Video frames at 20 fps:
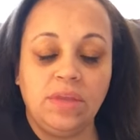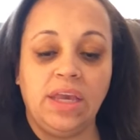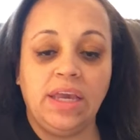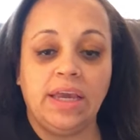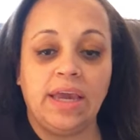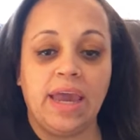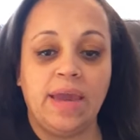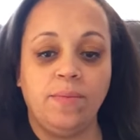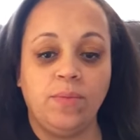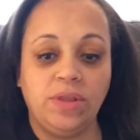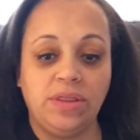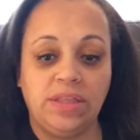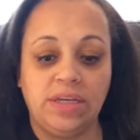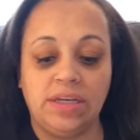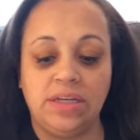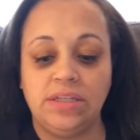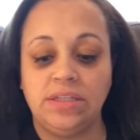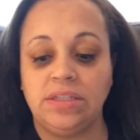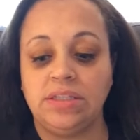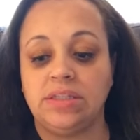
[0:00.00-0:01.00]
It came with
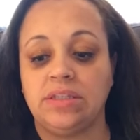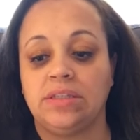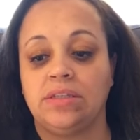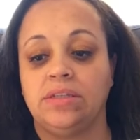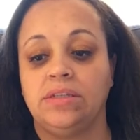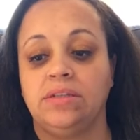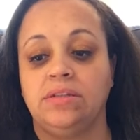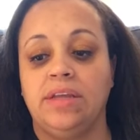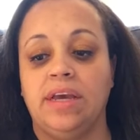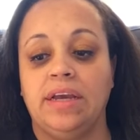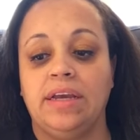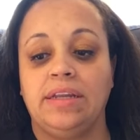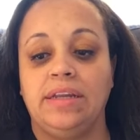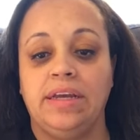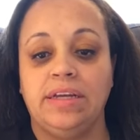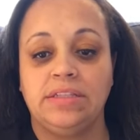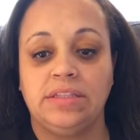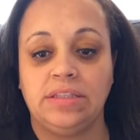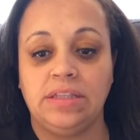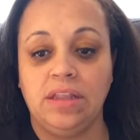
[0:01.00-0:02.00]
this that
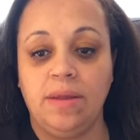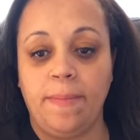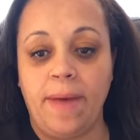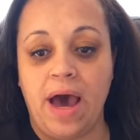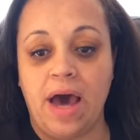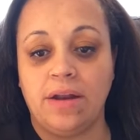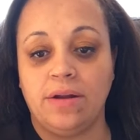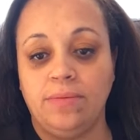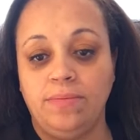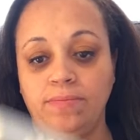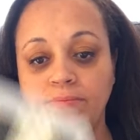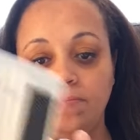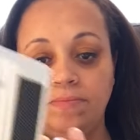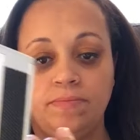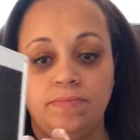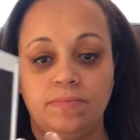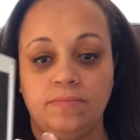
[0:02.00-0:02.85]
connects to the bottom.